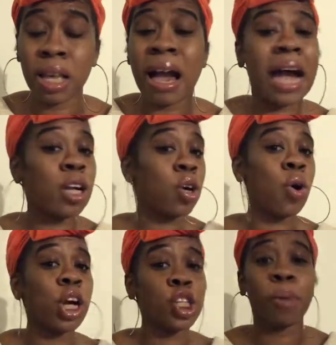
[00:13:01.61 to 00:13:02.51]
I don't go
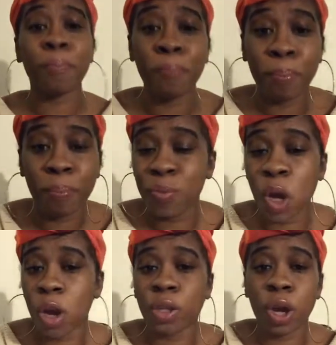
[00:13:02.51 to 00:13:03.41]
on
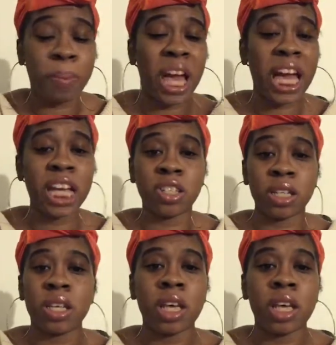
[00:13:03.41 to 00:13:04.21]
your page and